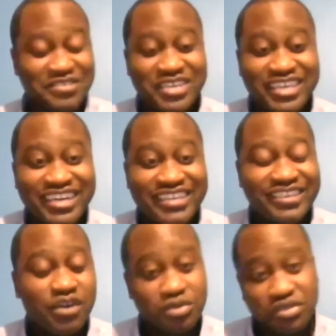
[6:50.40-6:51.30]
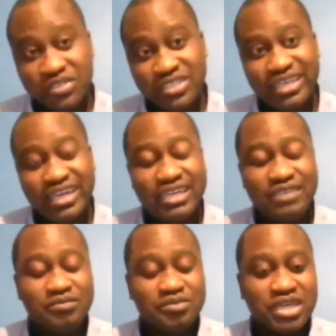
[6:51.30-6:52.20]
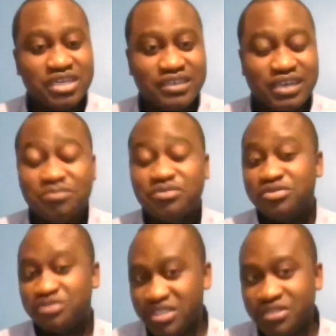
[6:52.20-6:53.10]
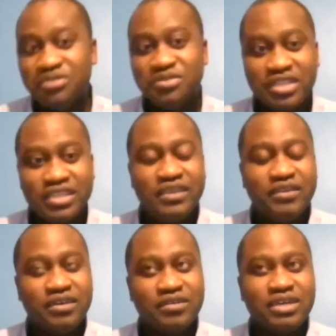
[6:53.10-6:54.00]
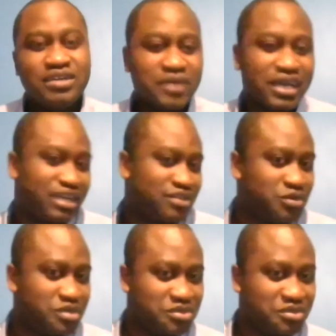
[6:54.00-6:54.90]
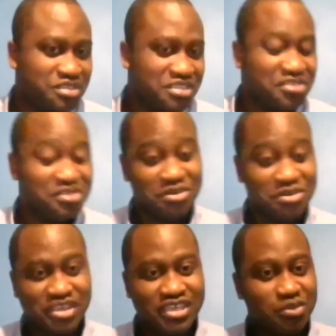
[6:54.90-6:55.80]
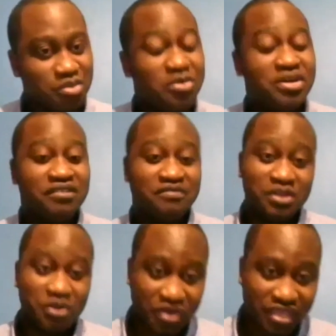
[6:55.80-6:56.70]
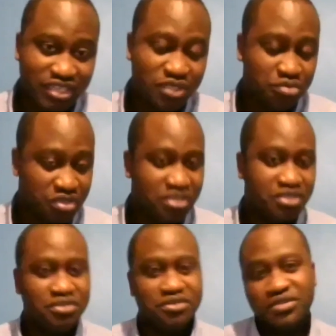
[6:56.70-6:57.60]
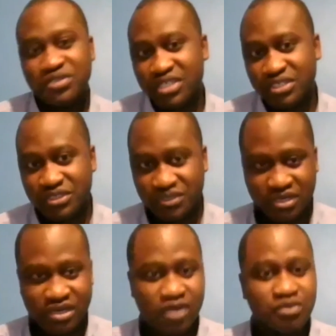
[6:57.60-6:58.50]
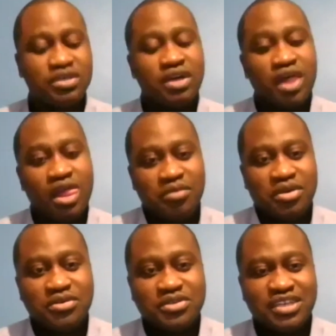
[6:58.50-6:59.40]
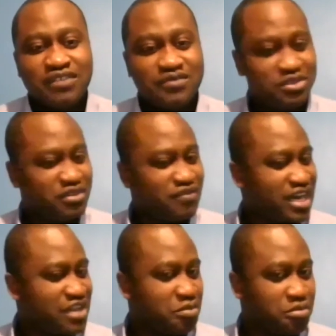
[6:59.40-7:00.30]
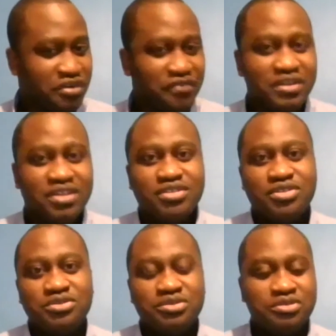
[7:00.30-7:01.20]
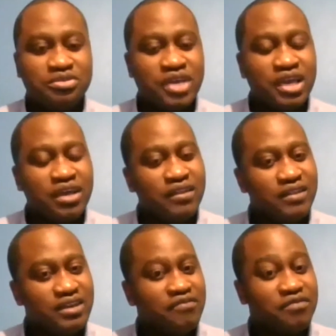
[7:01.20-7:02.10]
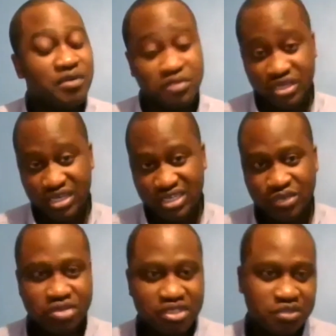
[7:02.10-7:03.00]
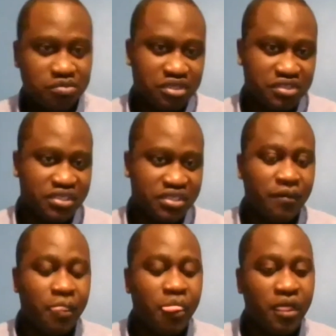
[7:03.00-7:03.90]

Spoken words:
I think I would say I'm really, really, I don't want to say the luckiest, but one of the luckiest PhD researchers around, because I've sort of had the privilege to learn from the experts per se.